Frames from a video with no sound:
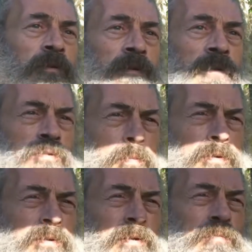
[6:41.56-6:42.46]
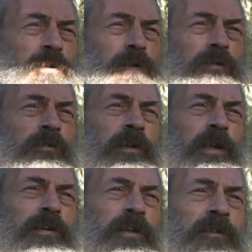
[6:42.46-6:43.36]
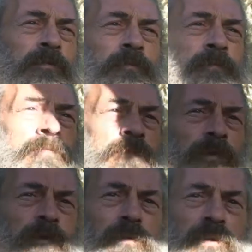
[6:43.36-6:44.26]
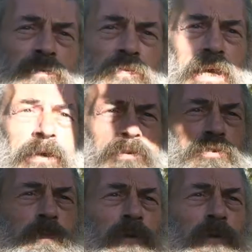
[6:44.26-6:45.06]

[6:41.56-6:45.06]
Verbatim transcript: This world that God created, all these flowers,